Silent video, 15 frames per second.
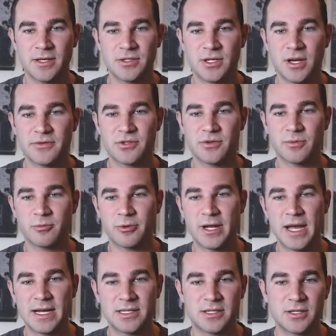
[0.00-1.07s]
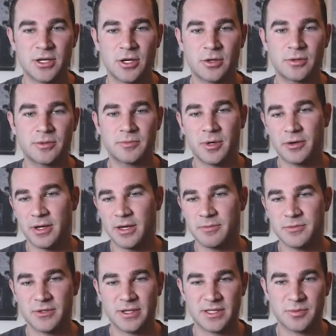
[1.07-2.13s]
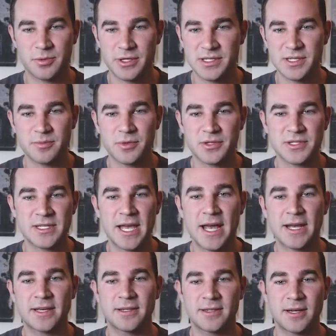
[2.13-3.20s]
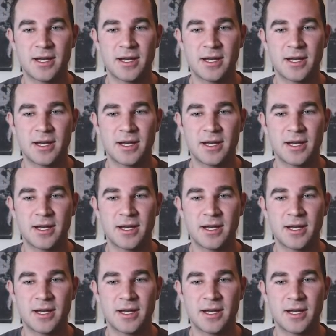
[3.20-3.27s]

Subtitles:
JavaScript, React, and Node. Okay, so that's a pretty simple stack.